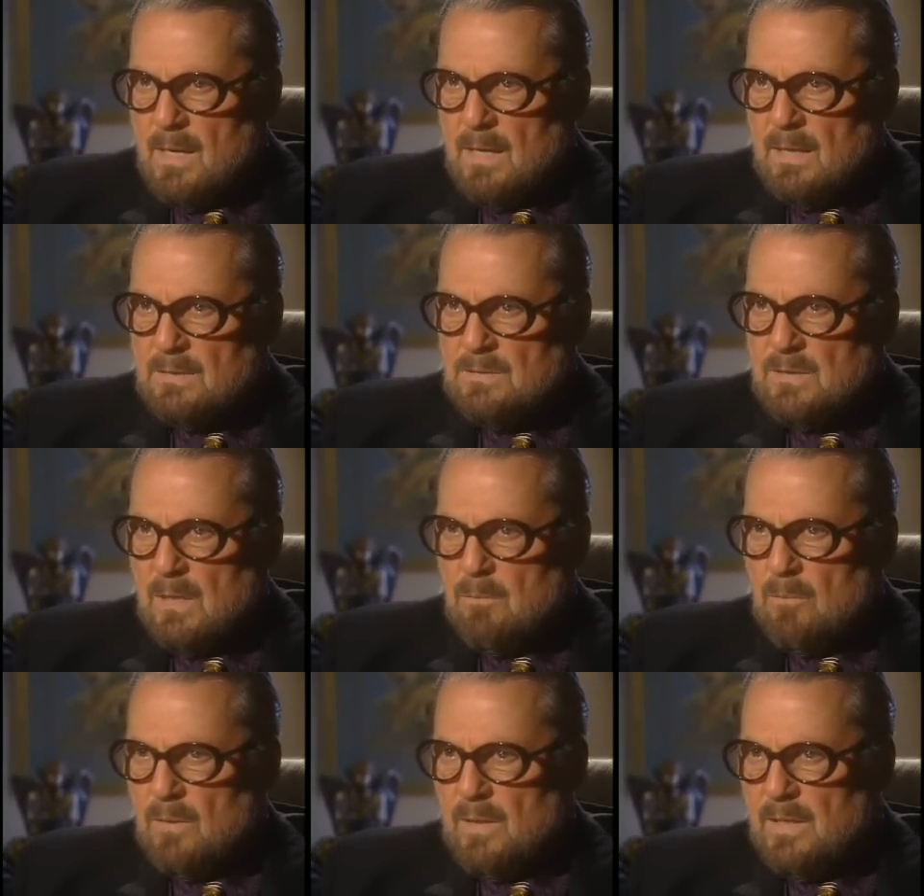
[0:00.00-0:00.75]
as
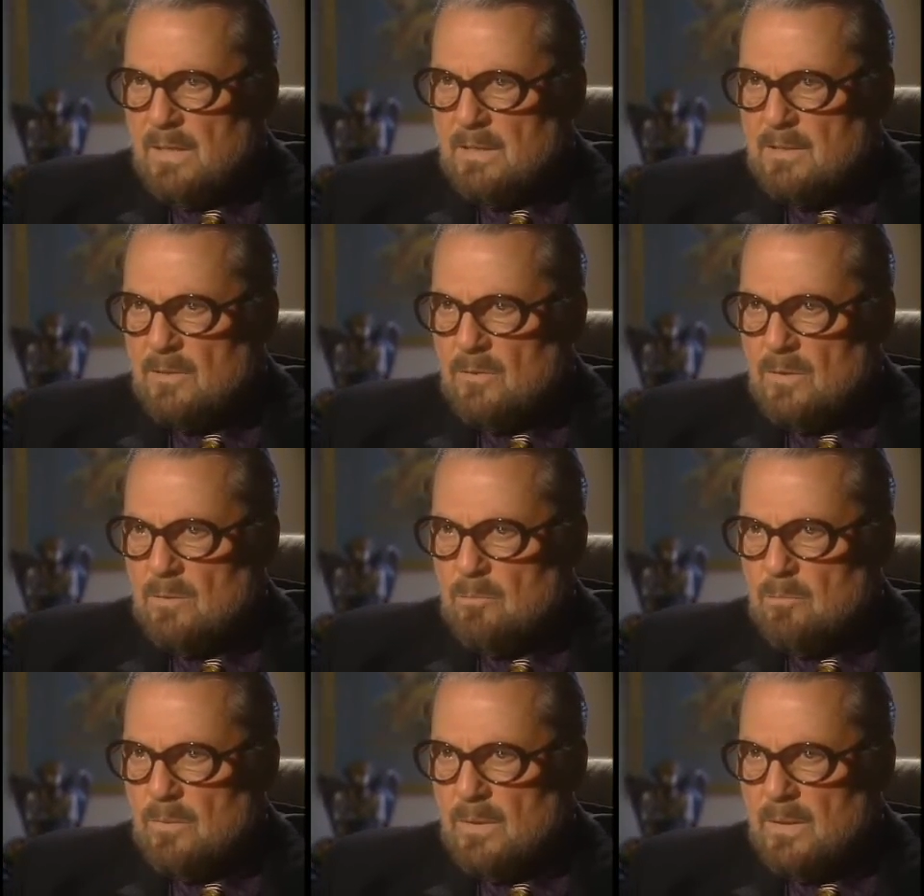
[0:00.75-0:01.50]
I'm laying there
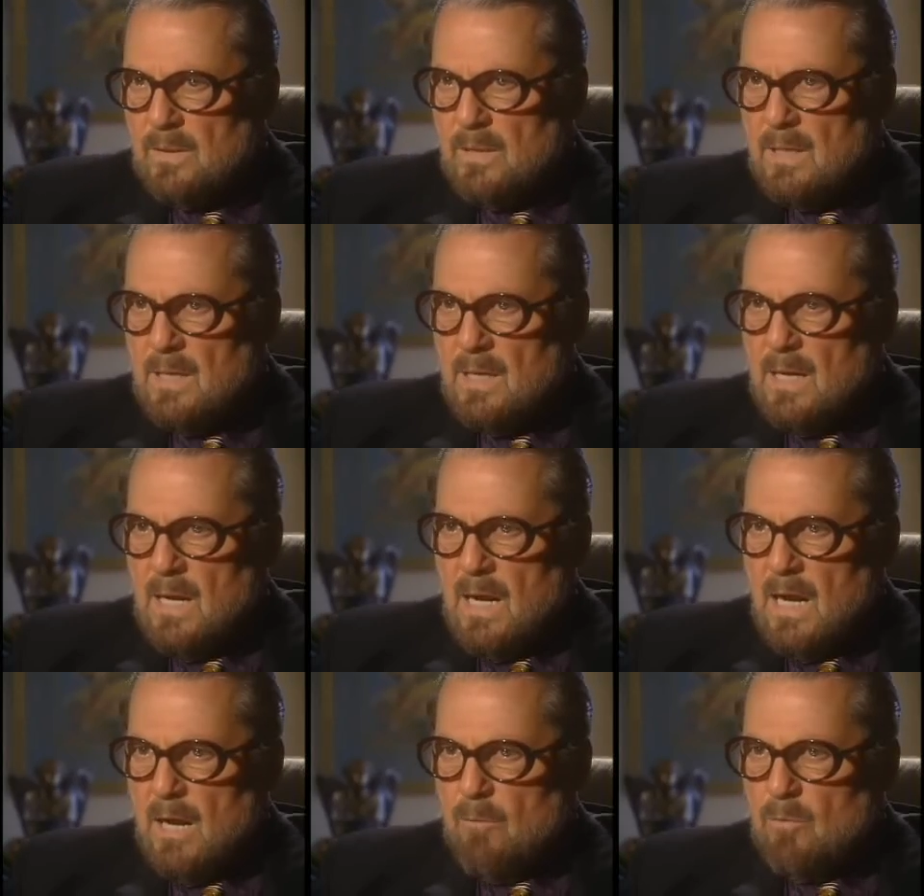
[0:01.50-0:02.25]
in bed,
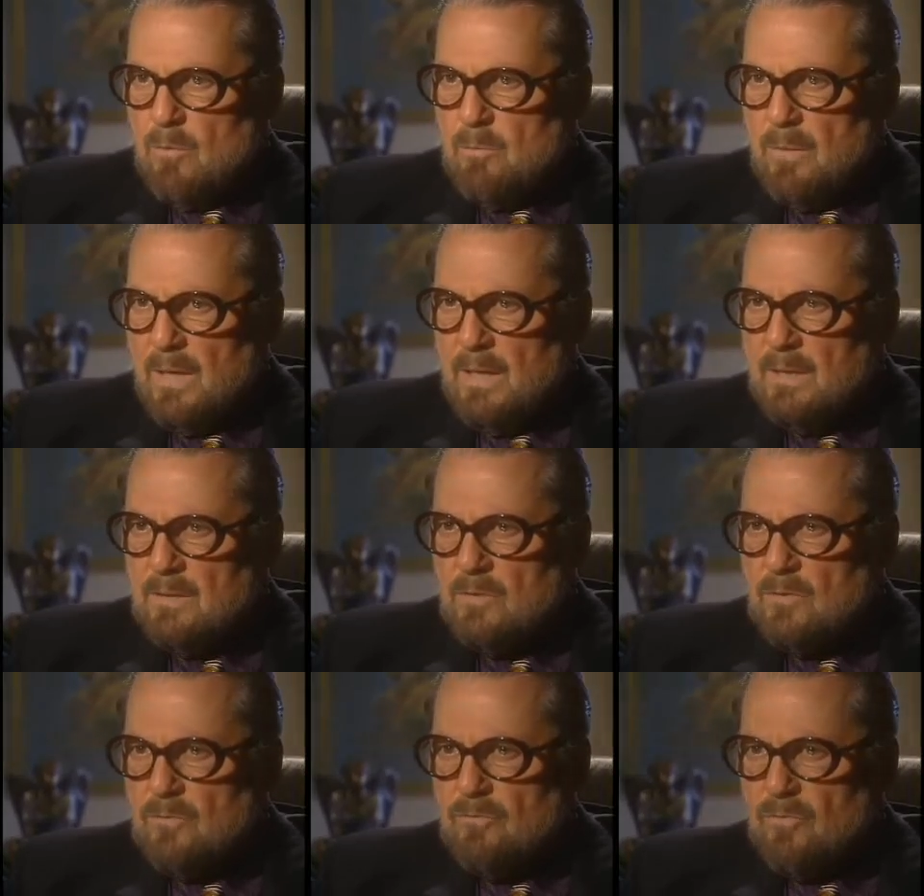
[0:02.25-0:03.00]
I would
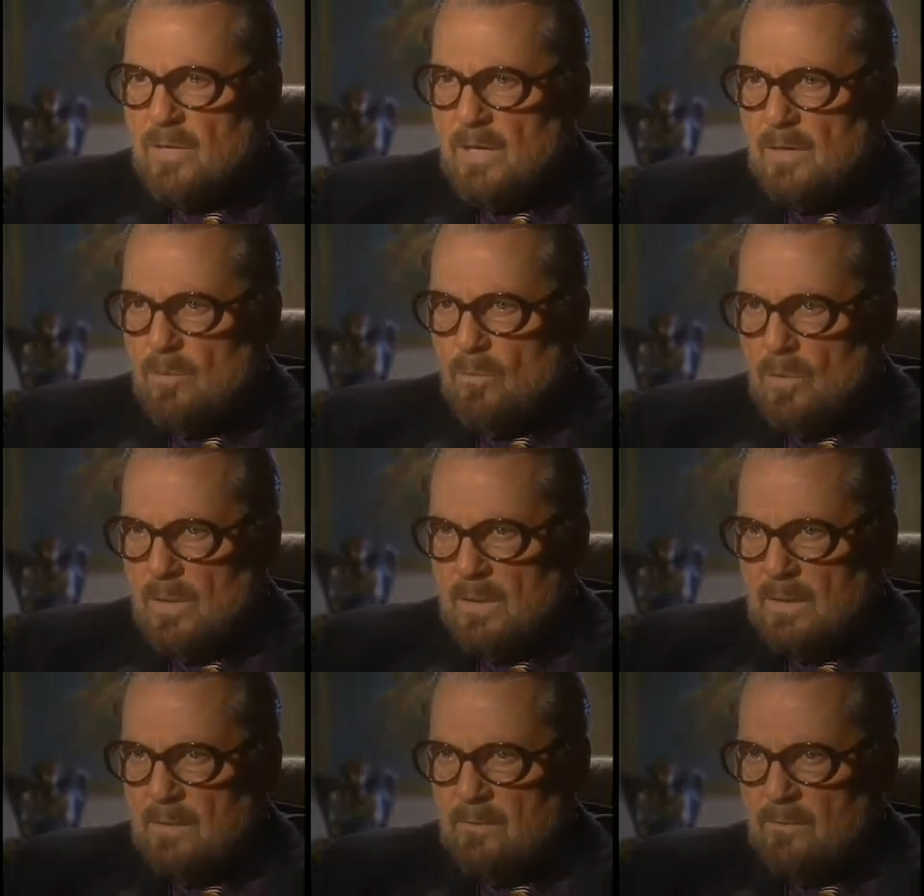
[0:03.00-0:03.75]
begin to fade
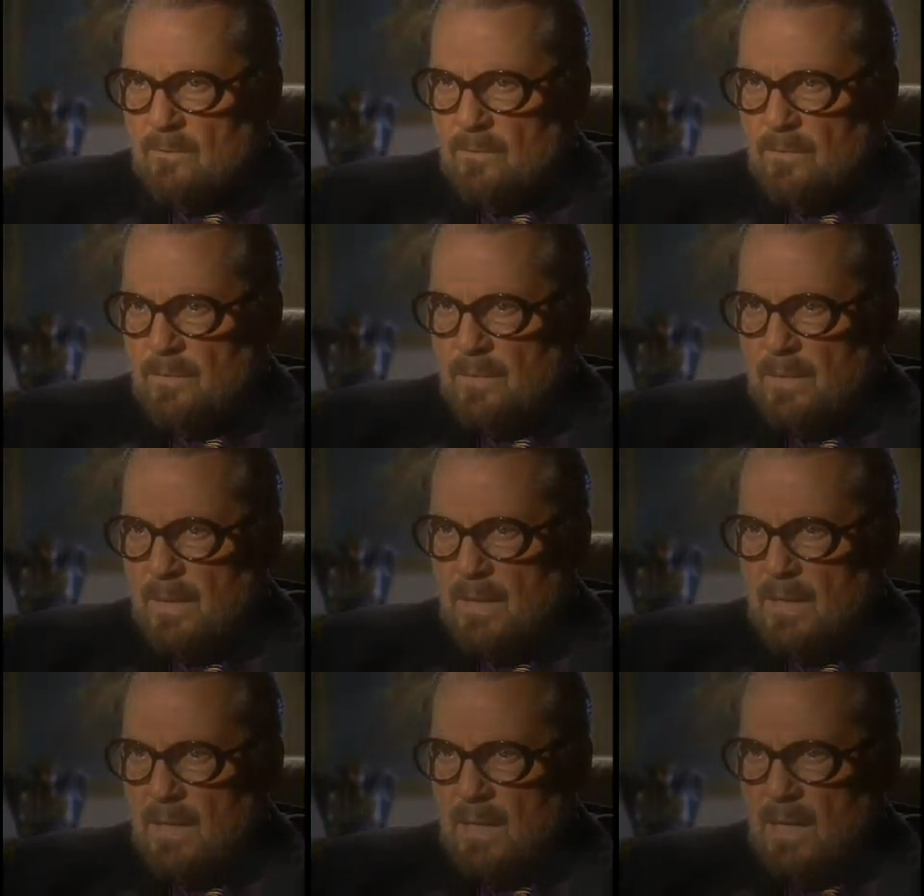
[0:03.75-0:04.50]
away.
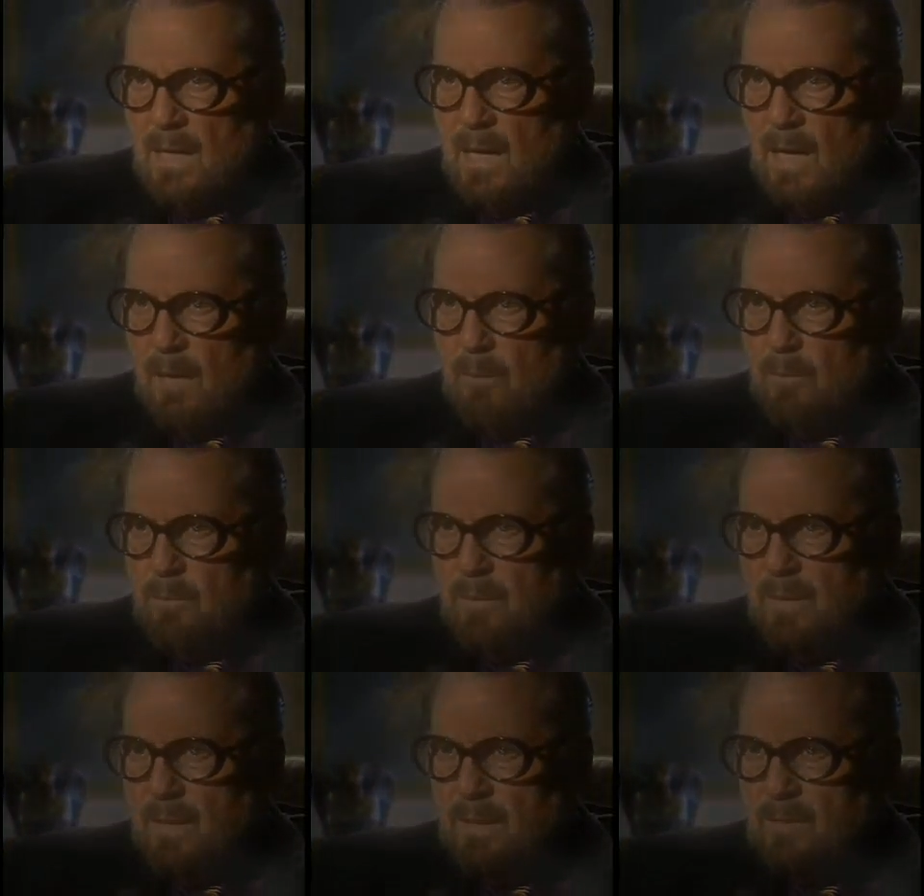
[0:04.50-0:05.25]
I would
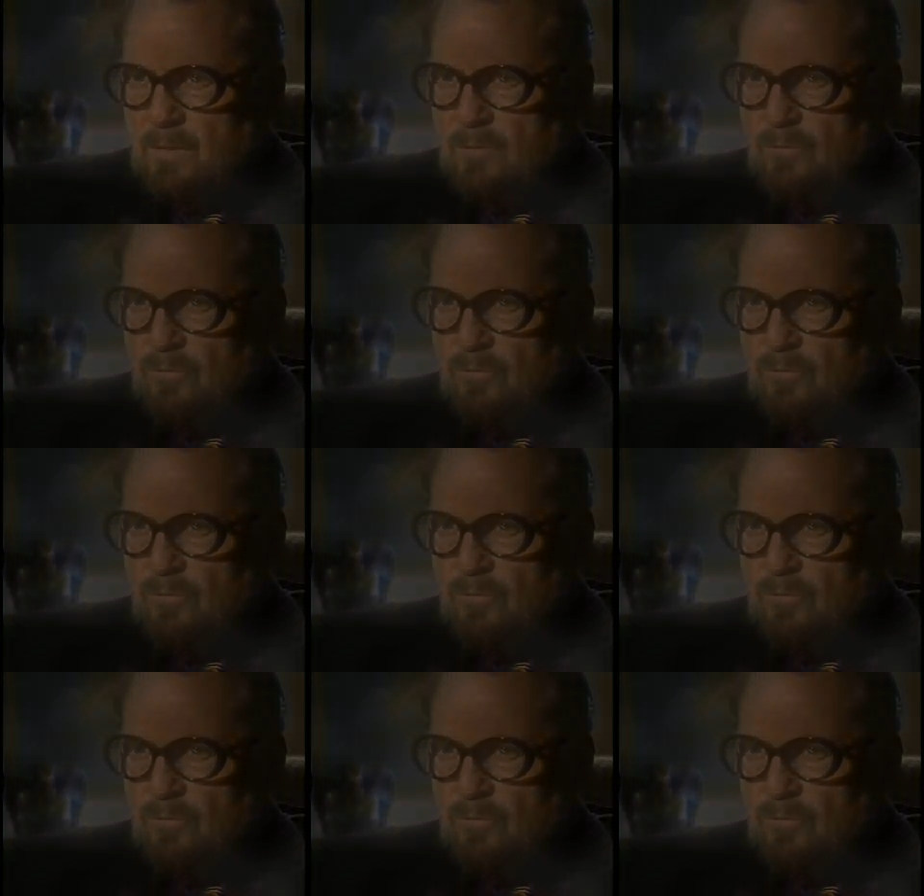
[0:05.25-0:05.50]
begin to